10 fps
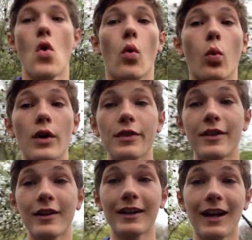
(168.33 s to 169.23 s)
One
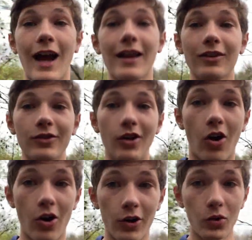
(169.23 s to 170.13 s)
thing I learned the
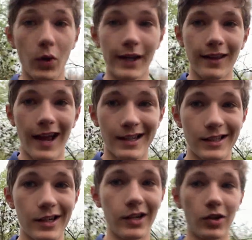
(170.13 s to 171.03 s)
hard way last
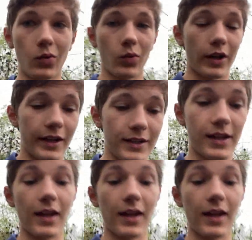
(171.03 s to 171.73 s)
year was